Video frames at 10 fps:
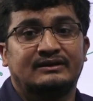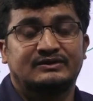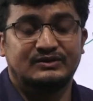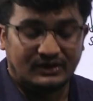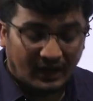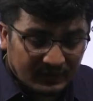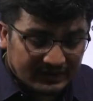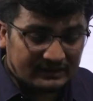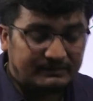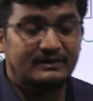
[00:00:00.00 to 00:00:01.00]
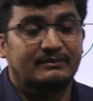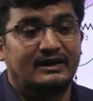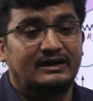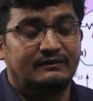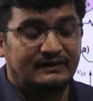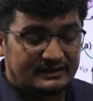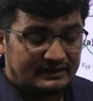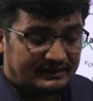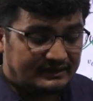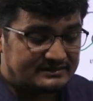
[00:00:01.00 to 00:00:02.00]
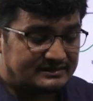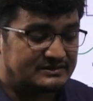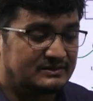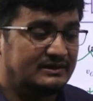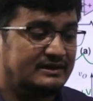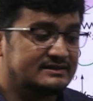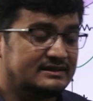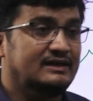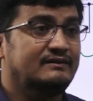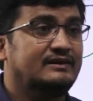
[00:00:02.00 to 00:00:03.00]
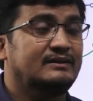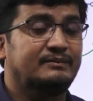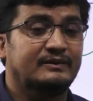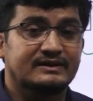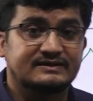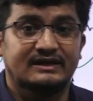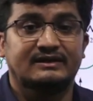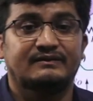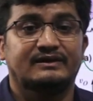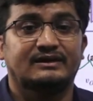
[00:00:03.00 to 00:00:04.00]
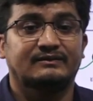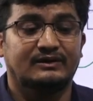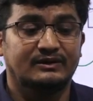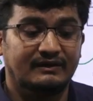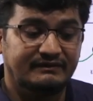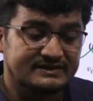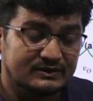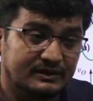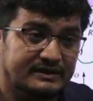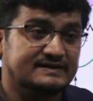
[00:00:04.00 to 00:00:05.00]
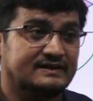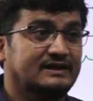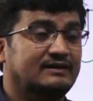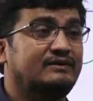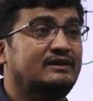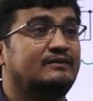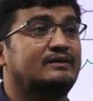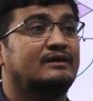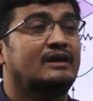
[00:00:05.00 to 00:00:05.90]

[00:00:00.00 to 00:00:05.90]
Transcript: So now keep in mind, whether it is distorted sine wave, pure sine wave, or you have distorted scare wave,